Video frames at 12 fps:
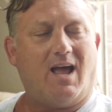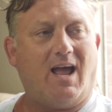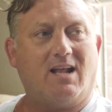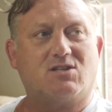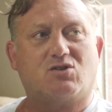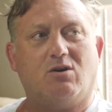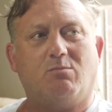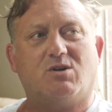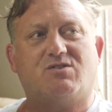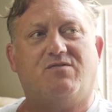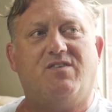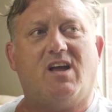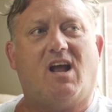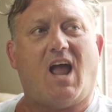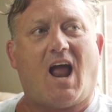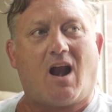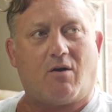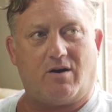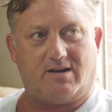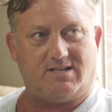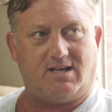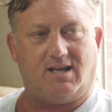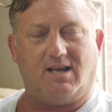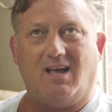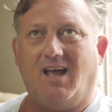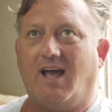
And so much vigarity